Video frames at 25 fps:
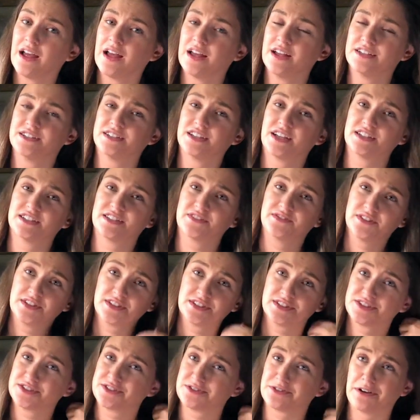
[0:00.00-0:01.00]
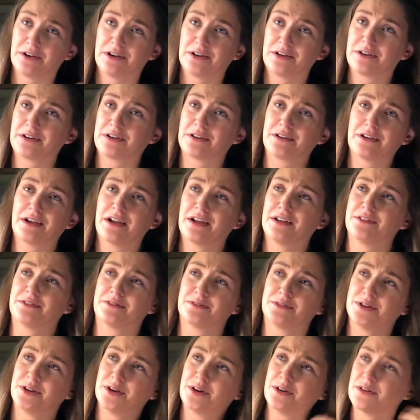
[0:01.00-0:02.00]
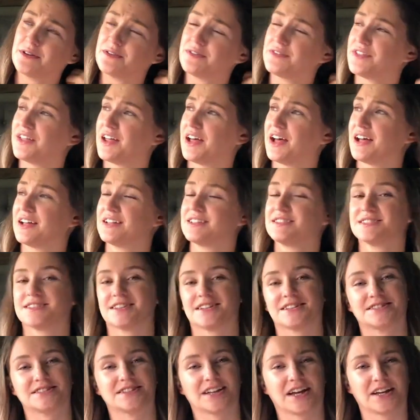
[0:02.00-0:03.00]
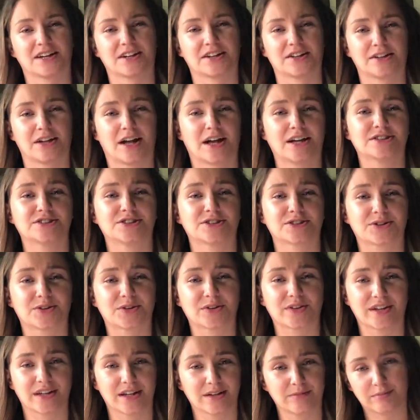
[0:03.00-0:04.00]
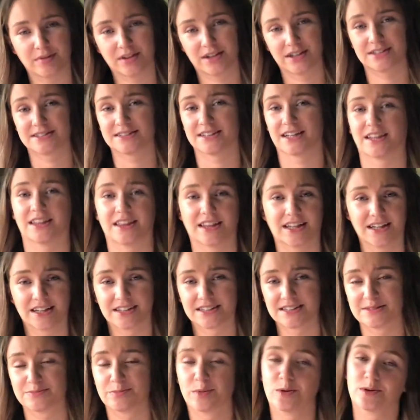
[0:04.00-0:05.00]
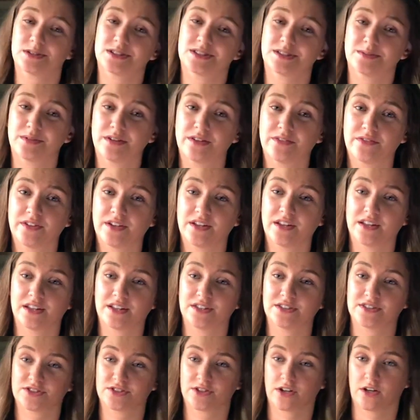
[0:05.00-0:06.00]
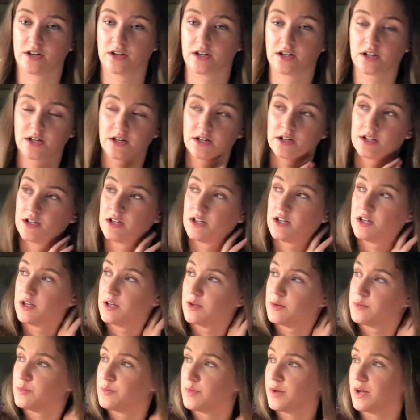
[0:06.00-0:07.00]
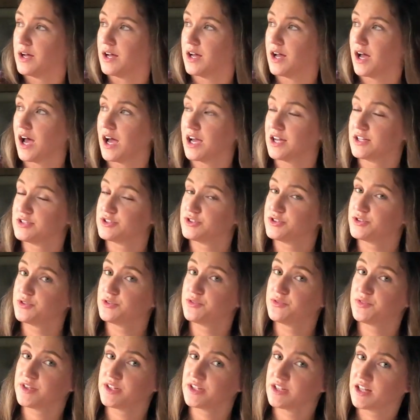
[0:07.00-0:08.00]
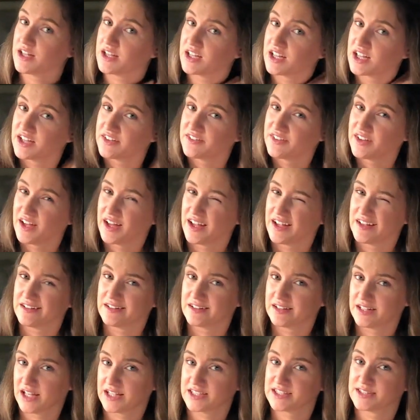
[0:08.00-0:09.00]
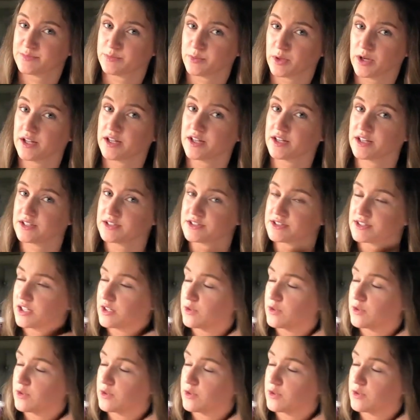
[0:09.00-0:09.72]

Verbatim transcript: It does feel stronger. I don't know if that's a psychological thing because I think it's supposed to be feeling stronger, but I do feel like I've had less breakage.